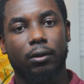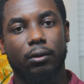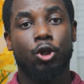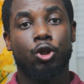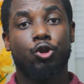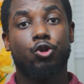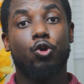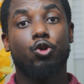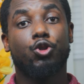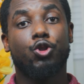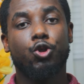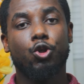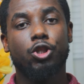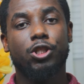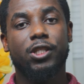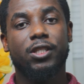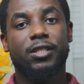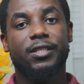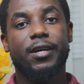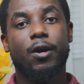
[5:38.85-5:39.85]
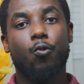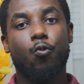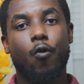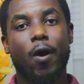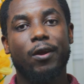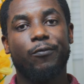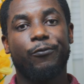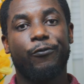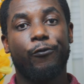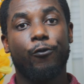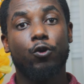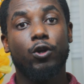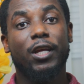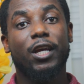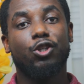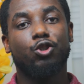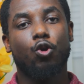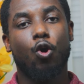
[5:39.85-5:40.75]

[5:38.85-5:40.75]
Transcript: So choosing the right font is